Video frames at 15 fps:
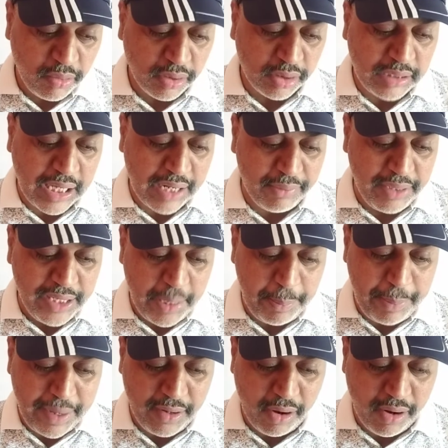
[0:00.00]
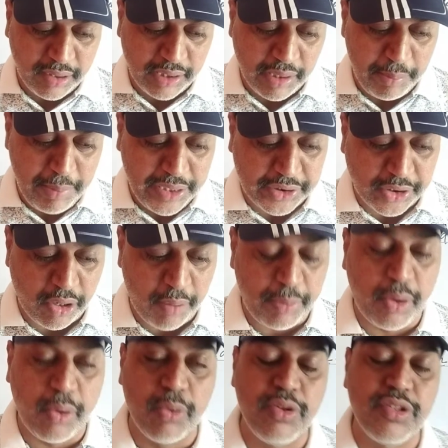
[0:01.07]
that will depend on the mixture of
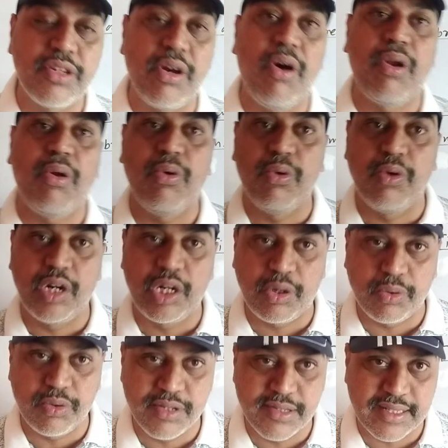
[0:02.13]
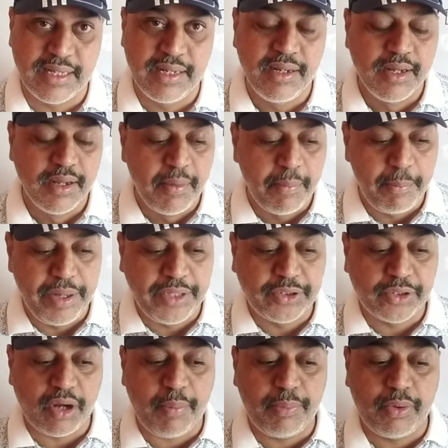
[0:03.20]
tones or overtones.
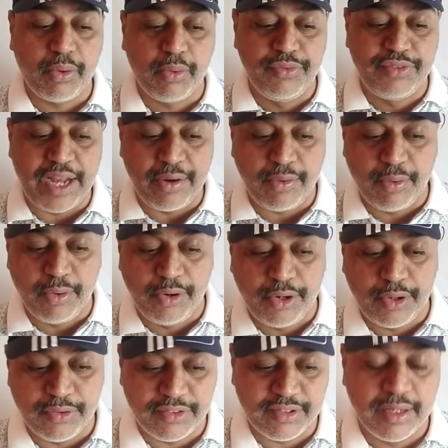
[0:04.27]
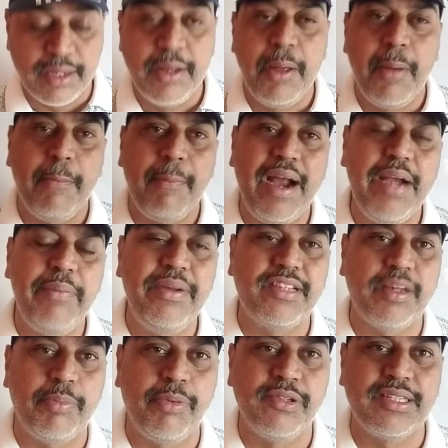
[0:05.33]
Mixture of tones and overtones. Might be
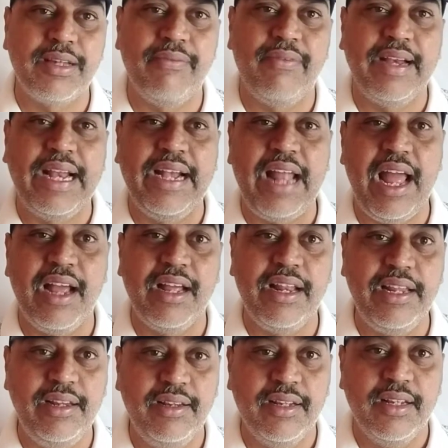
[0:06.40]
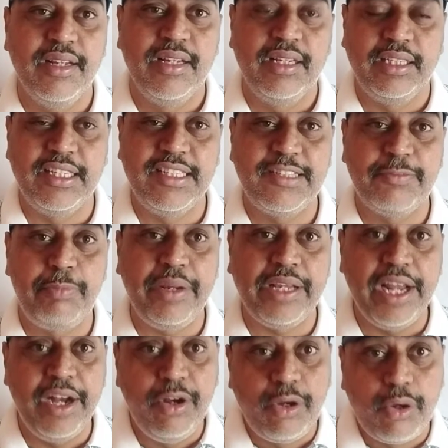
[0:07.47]
suppose someone get angry, his
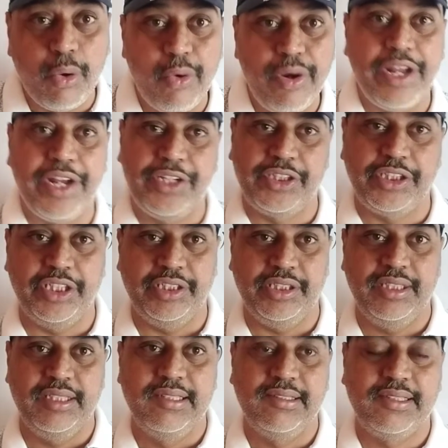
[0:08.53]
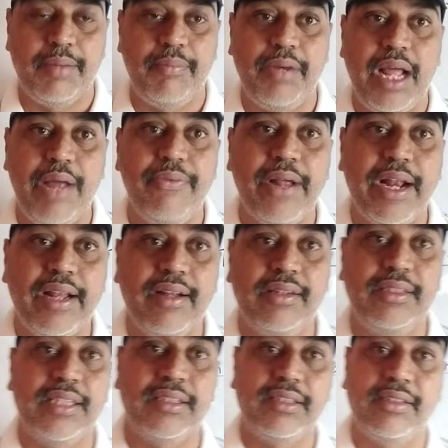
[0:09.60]
speaking tone get changed. Sometimes we are
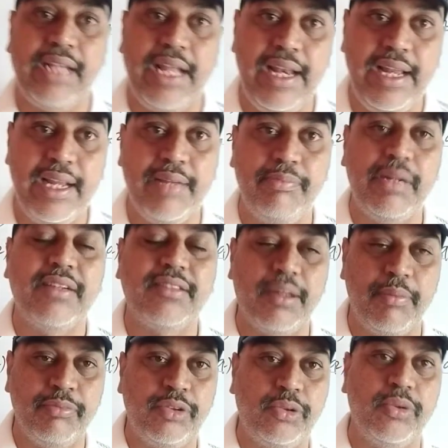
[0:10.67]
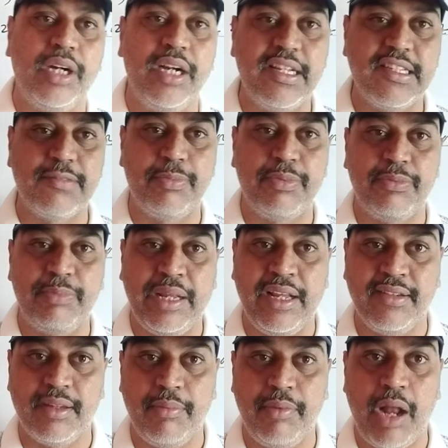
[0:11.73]
just telling him that some student is speaking
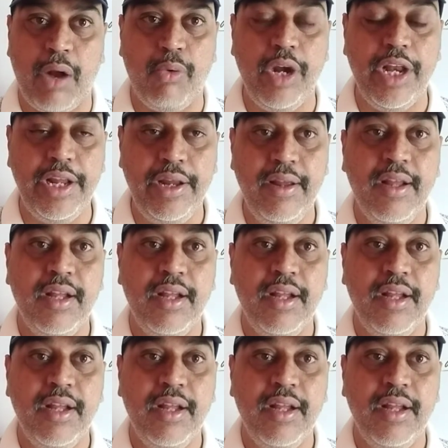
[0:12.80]
some loudly,